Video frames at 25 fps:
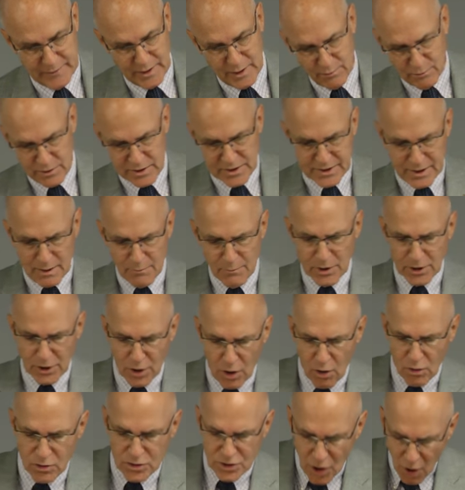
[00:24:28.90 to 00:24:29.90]
You know, when someone
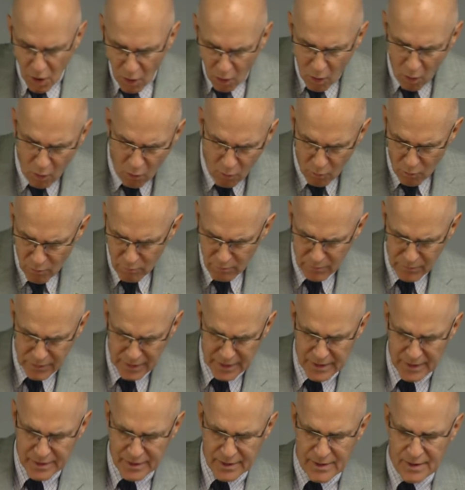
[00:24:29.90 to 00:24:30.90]
goes home,
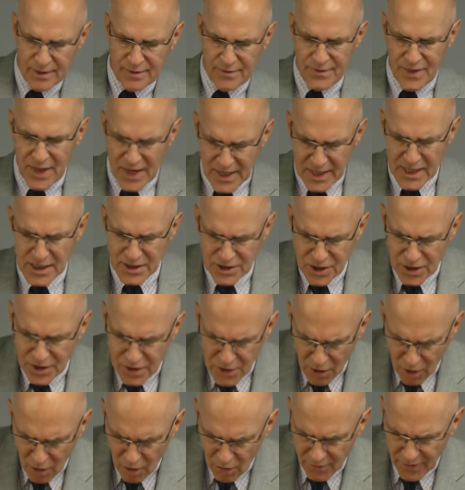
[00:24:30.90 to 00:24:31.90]
they need to
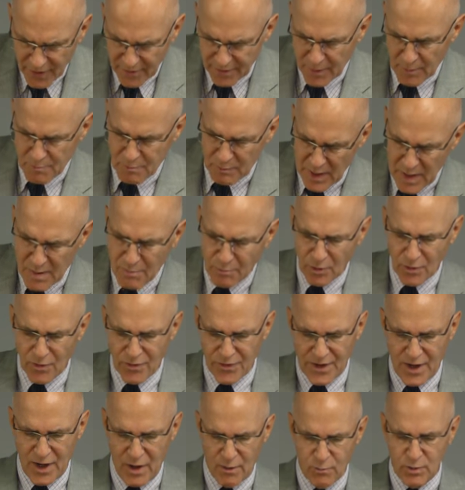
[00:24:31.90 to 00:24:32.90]
know that the people
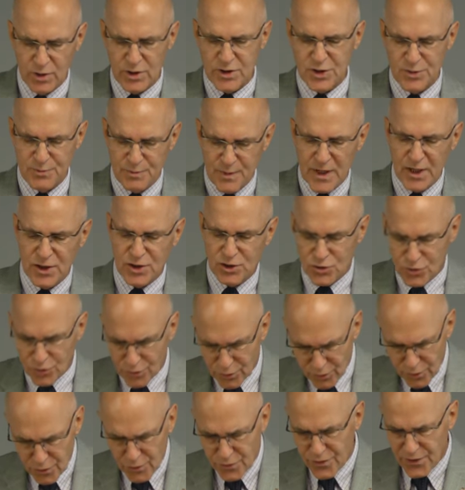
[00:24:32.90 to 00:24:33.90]
there will speak
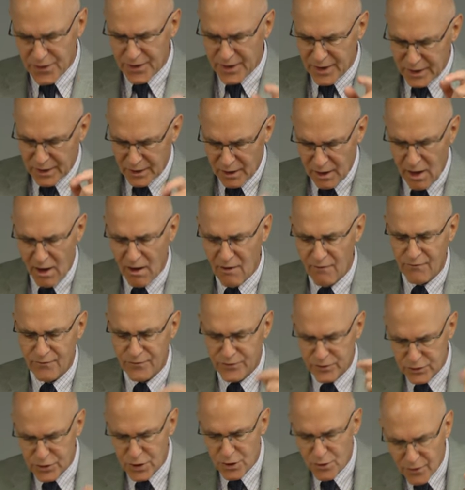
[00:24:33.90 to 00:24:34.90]
truth in
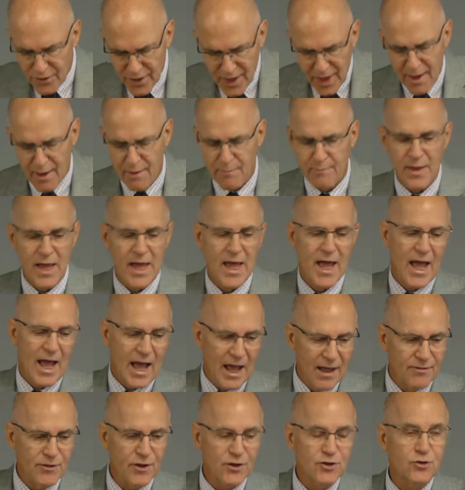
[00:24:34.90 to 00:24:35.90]
love to them.
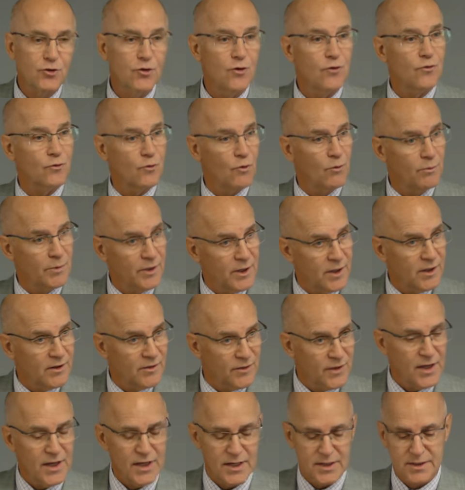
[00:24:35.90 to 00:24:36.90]
And the truth will be
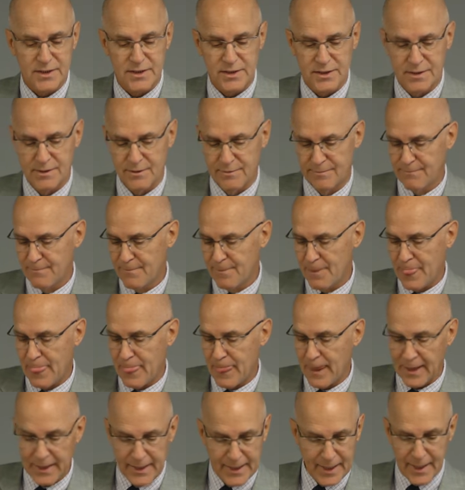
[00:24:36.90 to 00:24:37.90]
this.
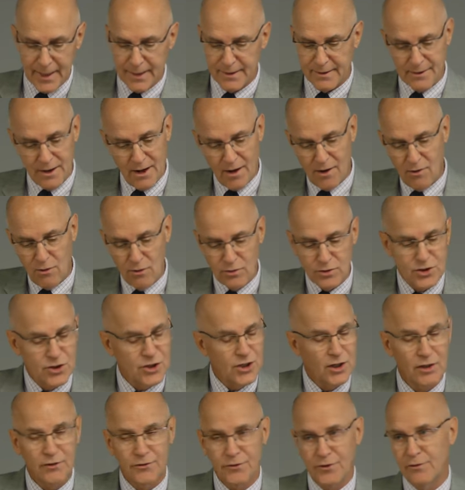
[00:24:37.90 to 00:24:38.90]
Again, our own
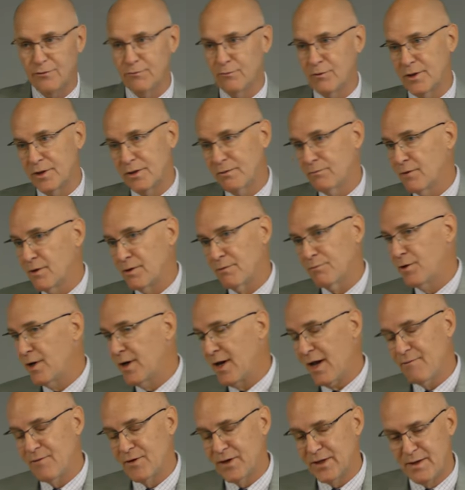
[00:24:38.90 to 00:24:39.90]
children, when, when
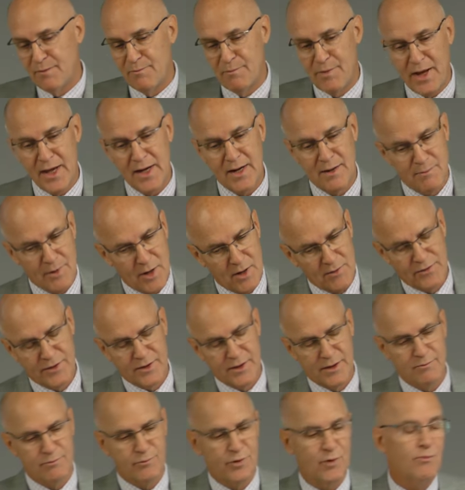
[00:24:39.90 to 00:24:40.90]
we'd have a debate about
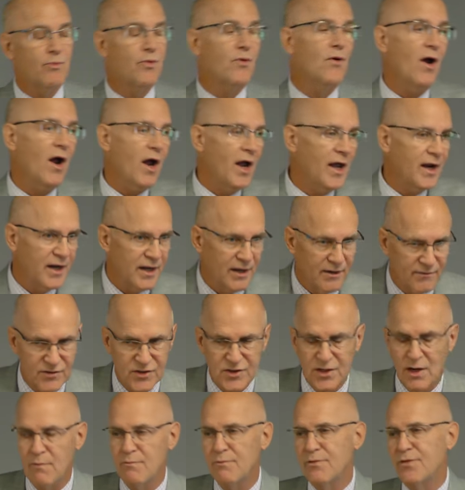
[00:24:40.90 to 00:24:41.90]
the propriety of
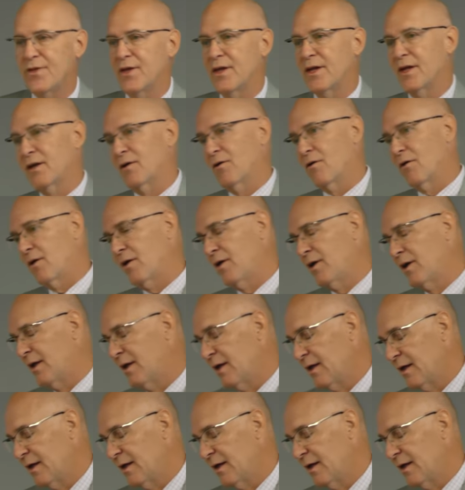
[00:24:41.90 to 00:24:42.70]
something or